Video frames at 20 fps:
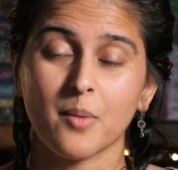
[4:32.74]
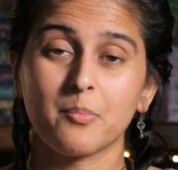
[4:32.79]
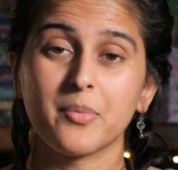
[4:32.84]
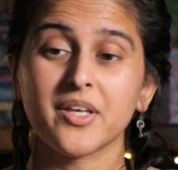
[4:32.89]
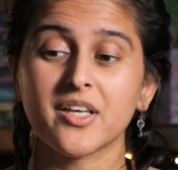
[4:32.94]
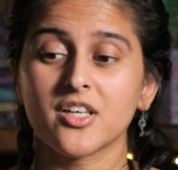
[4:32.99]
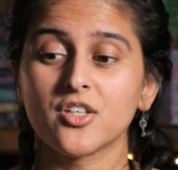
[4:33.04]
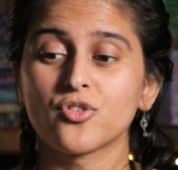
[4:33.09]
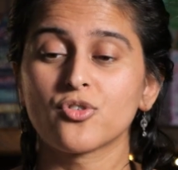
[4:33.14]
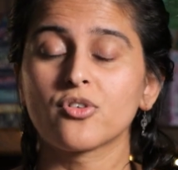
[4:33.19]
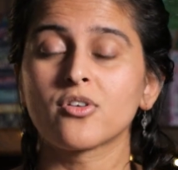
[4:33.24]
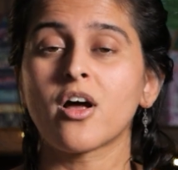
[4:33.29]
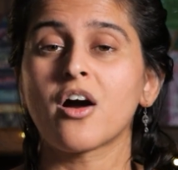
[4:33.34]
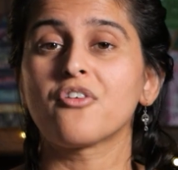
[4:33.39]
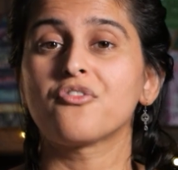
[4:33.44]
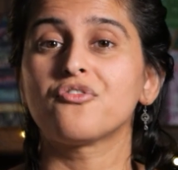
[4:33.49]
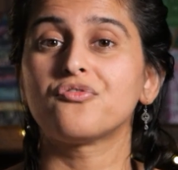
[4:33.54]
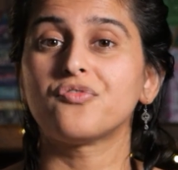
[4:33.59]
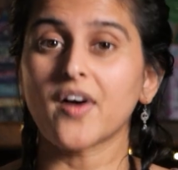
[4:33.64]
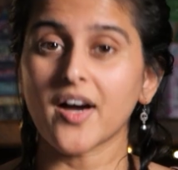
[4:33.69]
because you're
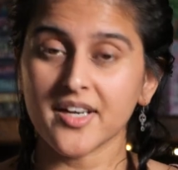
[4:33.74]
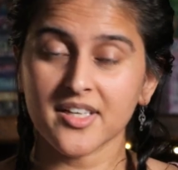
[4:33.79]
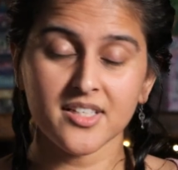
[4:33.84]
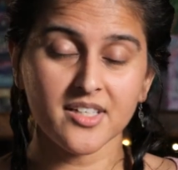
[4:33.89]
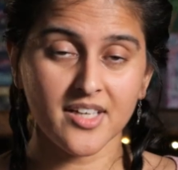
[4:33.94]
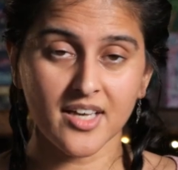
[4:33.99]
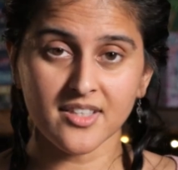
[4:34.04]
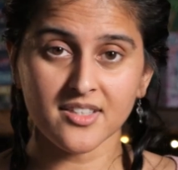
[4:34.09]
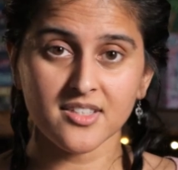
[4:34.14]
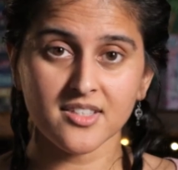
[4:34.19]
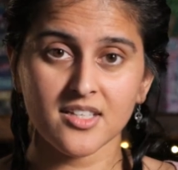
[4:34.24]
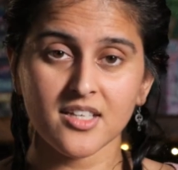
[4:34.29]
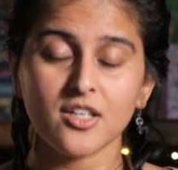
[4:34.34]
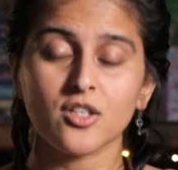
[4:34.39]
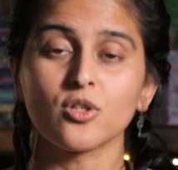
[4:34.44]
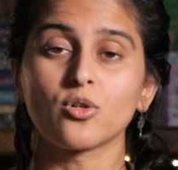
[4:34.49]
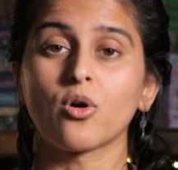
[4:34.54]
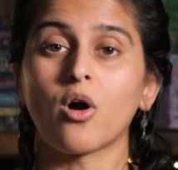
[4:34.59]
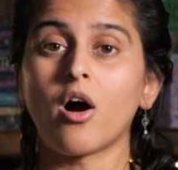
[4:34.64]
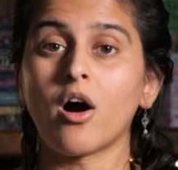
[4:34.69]
not fighting against
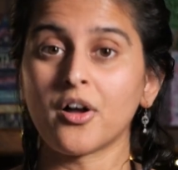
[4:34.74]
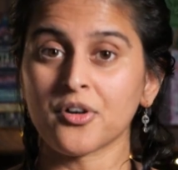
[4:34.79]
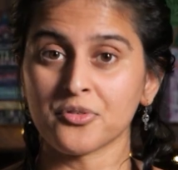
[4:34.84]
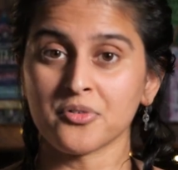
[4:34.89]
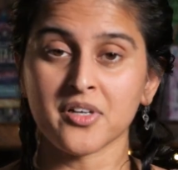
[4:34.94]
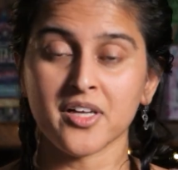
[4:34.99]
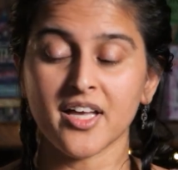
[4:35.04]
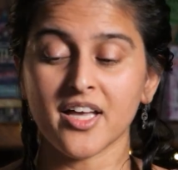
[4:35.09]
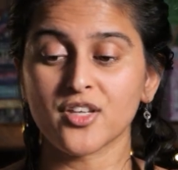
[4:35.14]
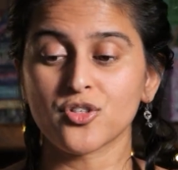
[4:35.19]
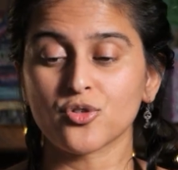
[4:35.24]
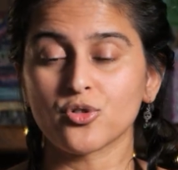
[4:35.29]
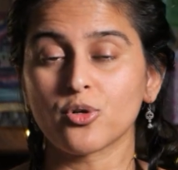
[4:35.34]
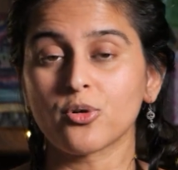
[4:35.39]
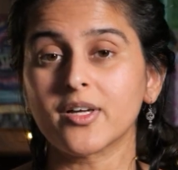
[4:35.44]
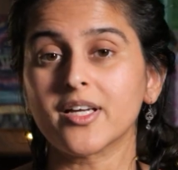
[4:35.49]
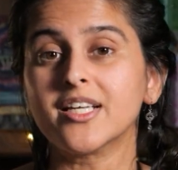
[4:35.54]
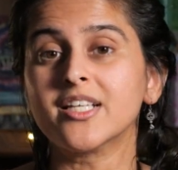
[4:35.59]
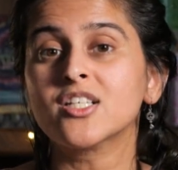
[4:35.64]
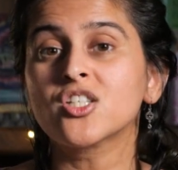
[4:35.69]
it, you're honoring it, and so
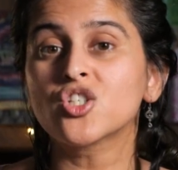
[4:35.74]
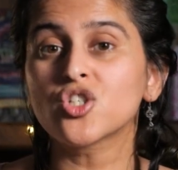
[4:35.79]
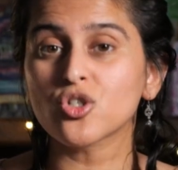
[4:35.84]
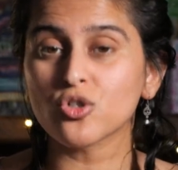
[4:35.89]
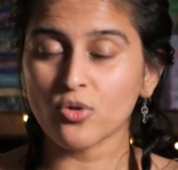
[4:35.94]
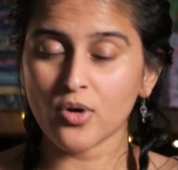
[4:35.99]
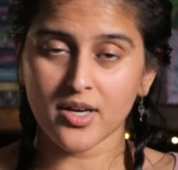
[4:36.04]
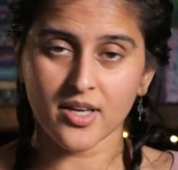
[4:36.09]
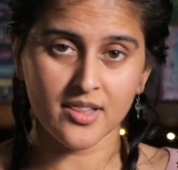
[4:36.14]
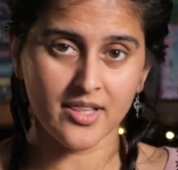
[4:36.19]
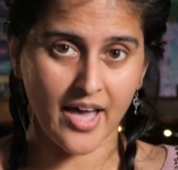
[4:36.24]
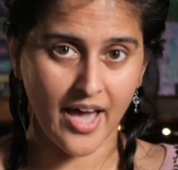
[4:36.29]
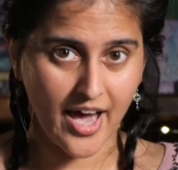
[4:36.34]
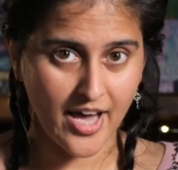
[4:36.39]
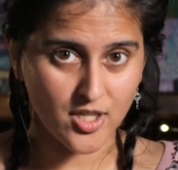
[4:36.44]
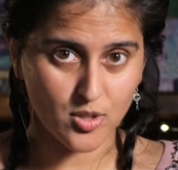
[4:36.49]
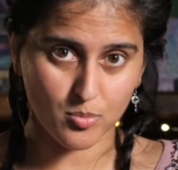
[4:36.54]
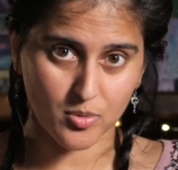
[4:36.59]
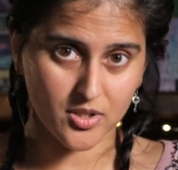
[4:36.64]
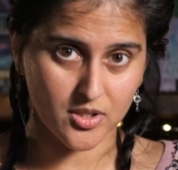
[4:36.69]
you're integrating that
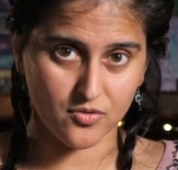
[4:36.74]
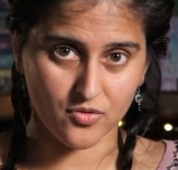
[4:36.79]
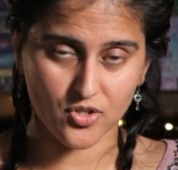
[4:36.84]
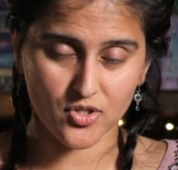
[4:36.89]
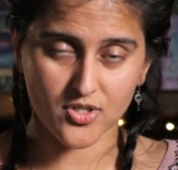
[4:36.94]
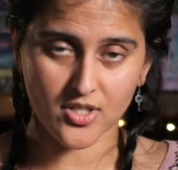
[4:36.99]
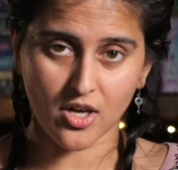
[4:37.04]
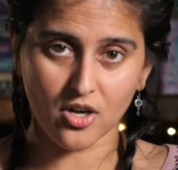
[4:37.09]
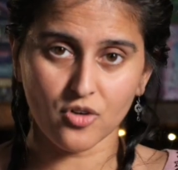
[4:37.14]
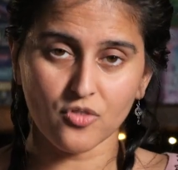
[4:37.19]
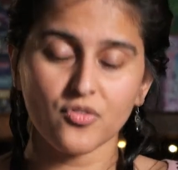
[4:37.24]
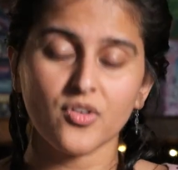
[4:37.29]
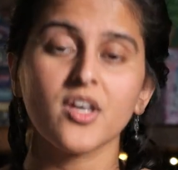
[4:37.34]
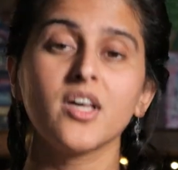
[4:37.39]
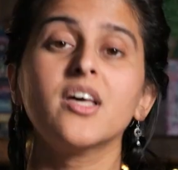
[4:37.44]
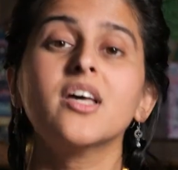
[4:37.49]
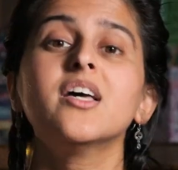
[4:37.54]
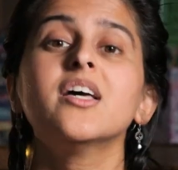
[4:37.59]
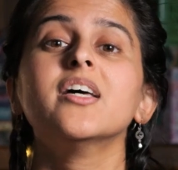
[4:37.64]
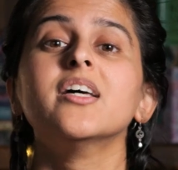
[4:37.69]
aspect of yourself
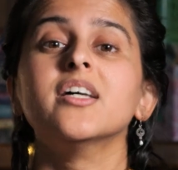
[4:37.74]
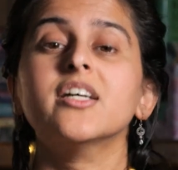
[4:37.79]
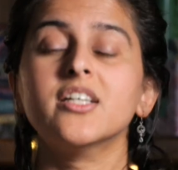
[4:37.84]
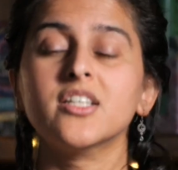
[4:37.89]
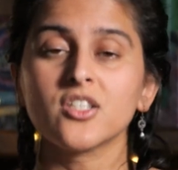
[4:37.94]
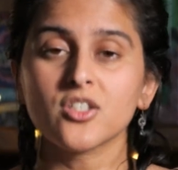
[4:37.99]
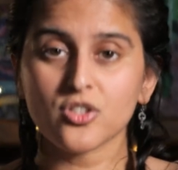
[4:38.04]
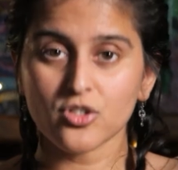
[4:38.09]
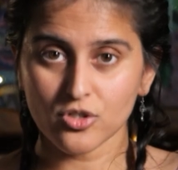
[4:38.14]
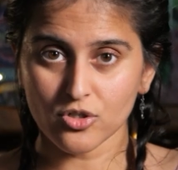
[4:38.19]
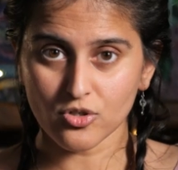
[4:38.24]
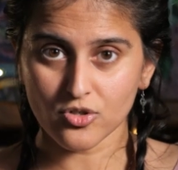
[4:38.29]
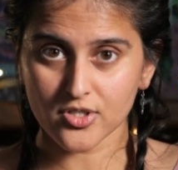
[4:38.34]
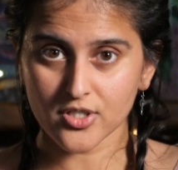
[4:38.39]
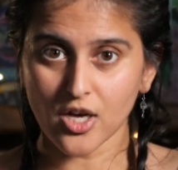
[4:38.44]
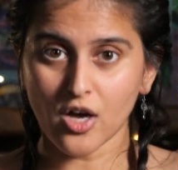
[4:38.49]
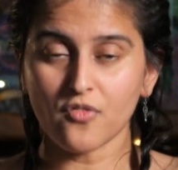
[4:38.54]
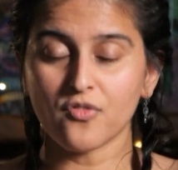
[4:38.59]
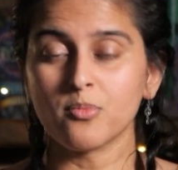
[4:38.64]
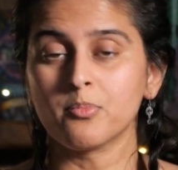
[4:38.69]
into
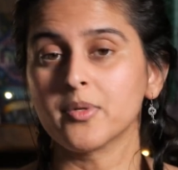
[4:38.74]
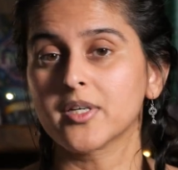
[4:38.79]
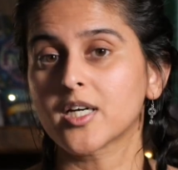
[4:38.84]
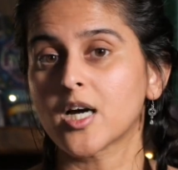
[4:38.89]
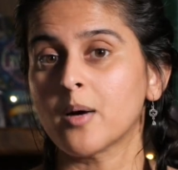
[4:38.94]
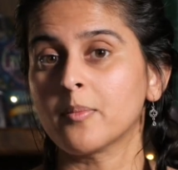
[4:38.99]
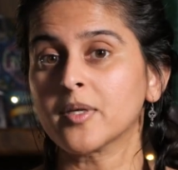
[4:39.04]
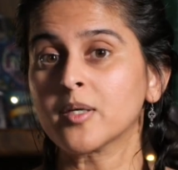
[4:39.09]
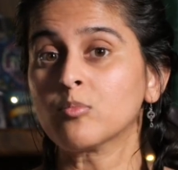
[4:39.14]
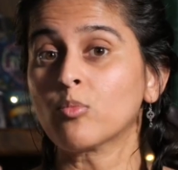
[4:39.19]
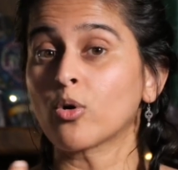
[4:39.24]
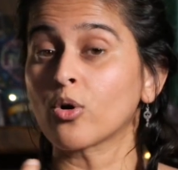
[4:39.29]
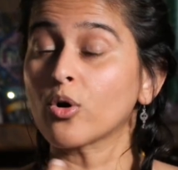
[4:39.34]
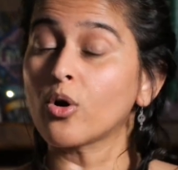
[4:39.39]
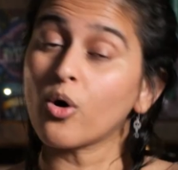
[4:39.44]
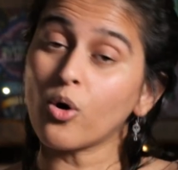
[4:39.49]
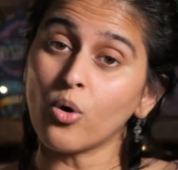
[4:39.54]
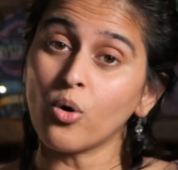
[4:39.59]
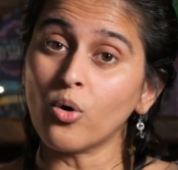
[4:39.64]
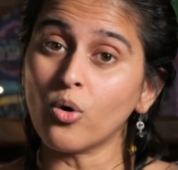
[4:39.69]
yourself and becoming more
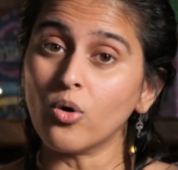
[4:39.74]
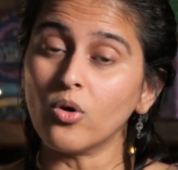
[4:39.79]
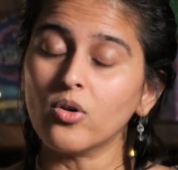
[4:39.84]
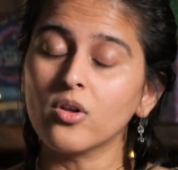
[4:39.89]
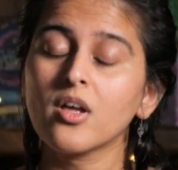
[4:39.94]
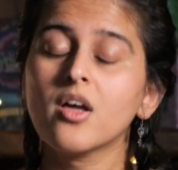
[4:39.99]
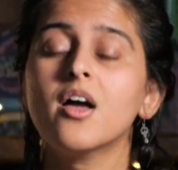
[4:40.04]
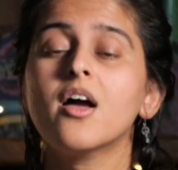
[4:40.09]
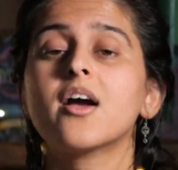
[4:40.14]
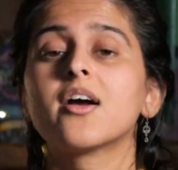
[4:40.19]
whole.